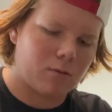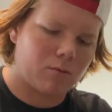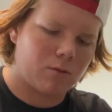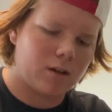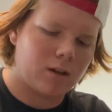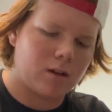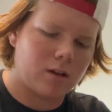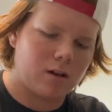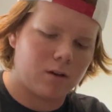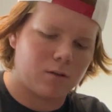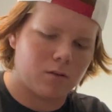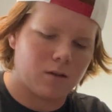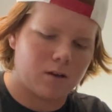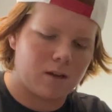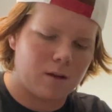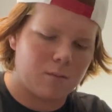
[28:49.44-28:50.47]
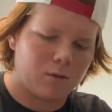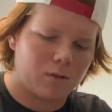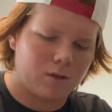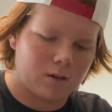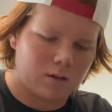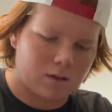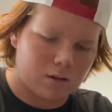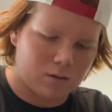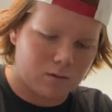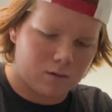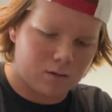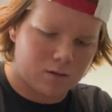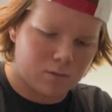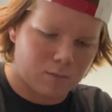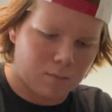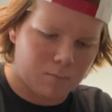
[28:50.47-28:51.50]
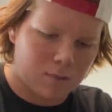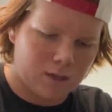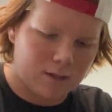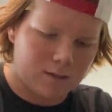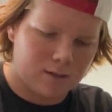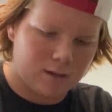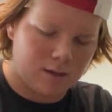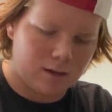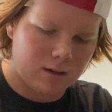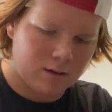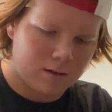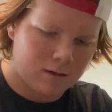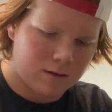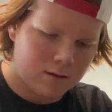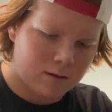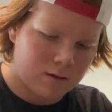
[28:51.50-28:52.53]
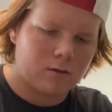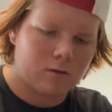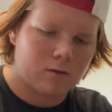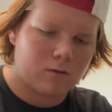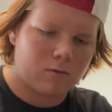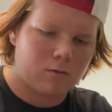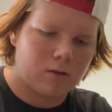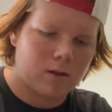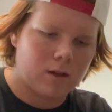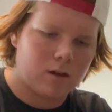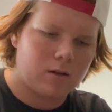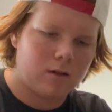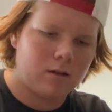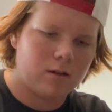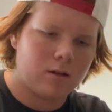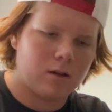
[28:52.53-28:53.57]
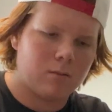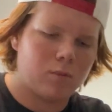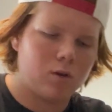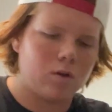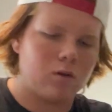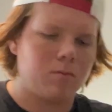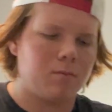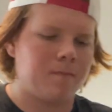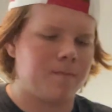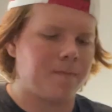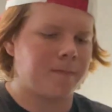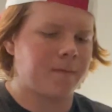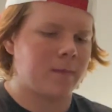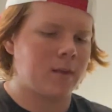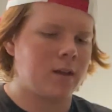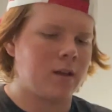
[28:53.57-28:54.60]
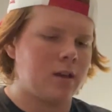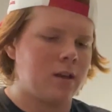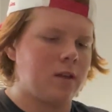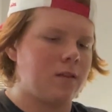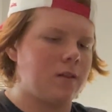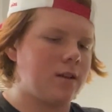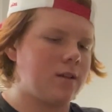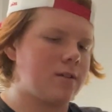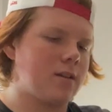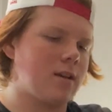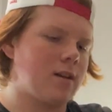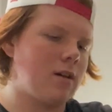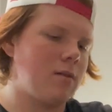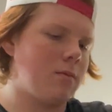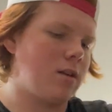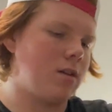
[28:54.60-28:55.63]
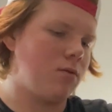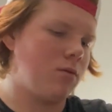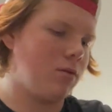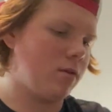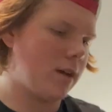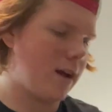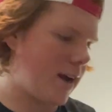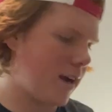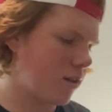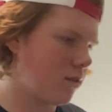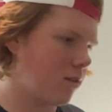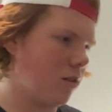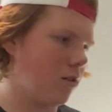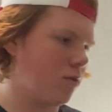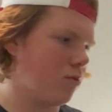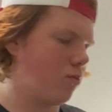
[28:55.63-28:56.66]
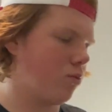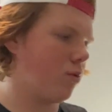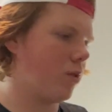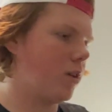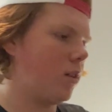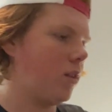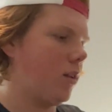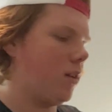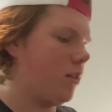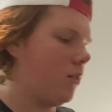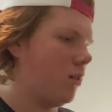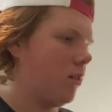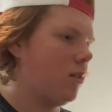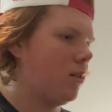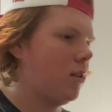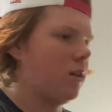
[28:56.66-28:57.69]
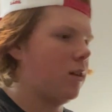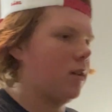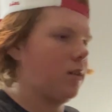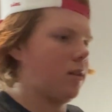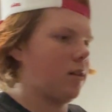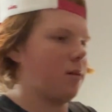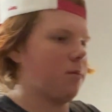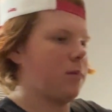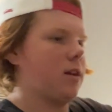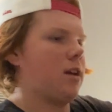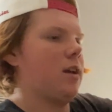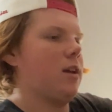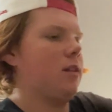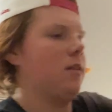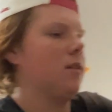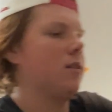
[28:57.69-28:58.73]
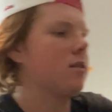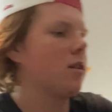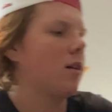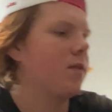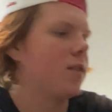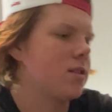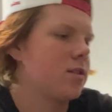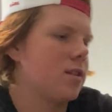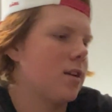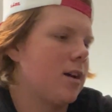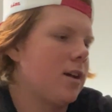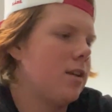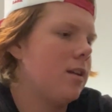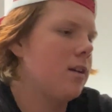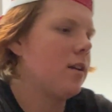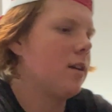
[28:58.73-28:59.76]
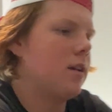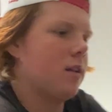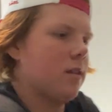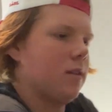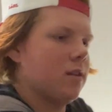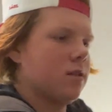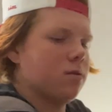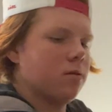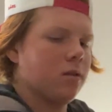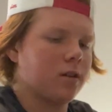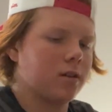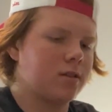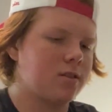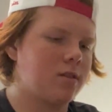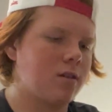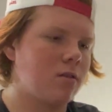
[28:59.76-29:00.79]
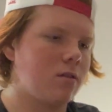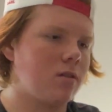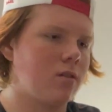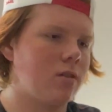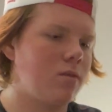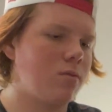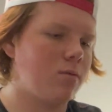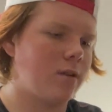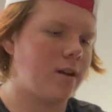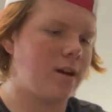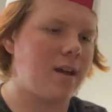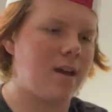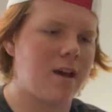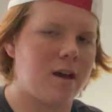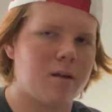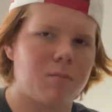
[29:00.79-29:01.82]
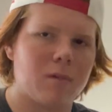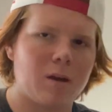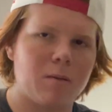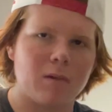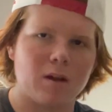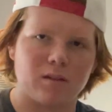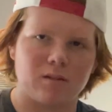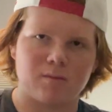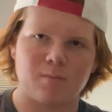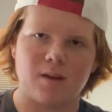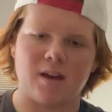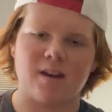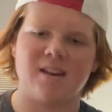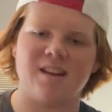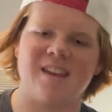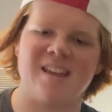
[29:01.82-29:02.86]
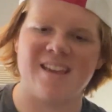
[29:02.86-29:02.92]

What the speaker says: running it under the table to go into my PC. Screw that on and boom. Thing's set up and it actually looks really good. I'm gonna hang this off the side. This will look so good when I add my mouse pad.